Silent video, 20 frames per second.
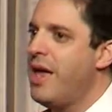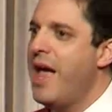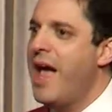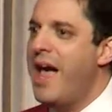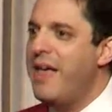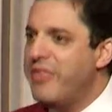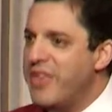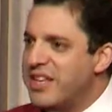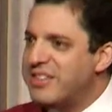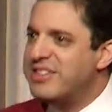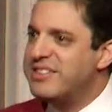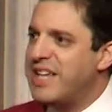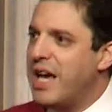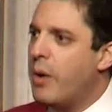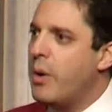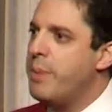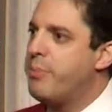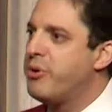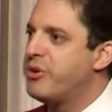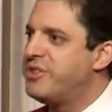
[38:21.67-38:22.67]
and this is
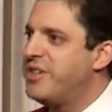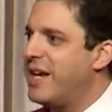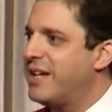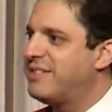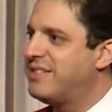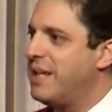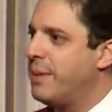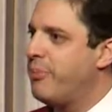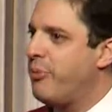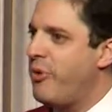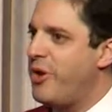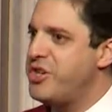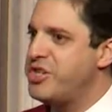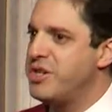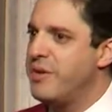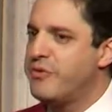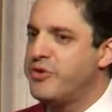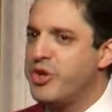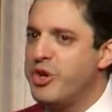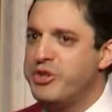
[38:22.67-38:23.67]
how we protect separation
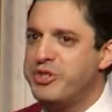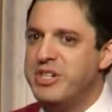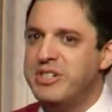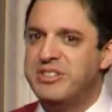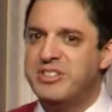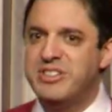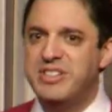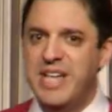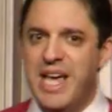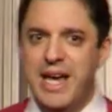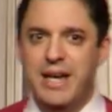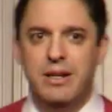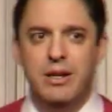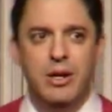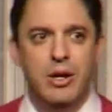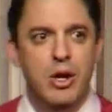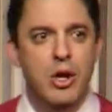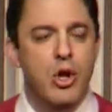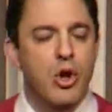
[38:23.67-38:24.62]
of church and state.